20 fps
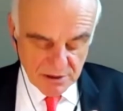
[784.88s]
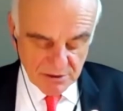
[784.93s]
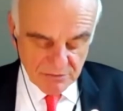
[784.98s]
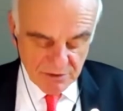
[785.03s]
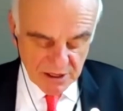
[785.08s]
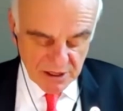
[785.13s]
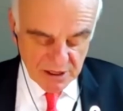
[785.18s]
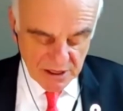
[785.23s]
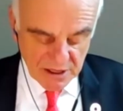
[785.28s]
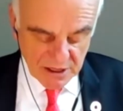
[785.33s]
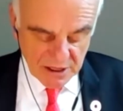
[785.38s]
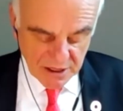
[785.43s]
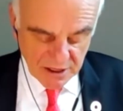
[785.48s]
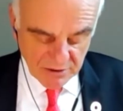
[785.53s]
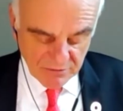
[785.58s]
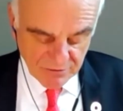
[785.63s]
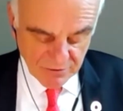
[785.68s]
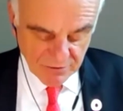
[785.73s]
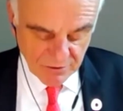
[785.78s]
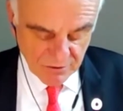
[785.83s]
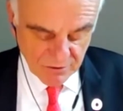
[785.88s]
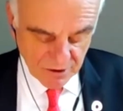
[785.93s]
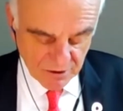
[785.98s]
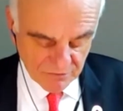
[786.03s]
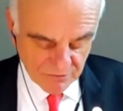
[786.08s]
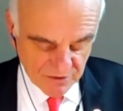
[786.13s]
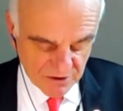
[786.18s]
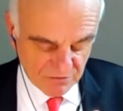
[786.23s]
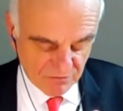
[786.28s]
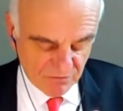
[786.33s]
be really careful
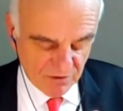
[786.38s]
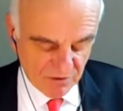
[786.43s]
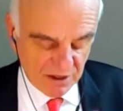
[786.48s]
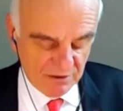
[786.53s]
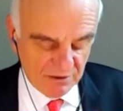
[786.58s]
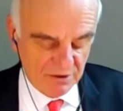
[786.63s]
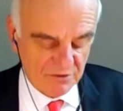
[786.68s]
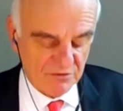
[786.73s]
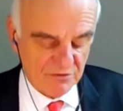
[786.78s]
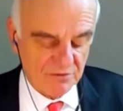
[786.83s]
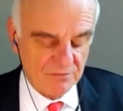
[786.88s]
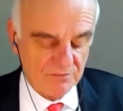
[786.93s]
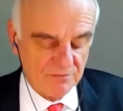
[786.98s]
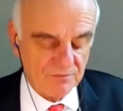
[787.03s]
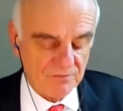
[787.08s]
of this virus.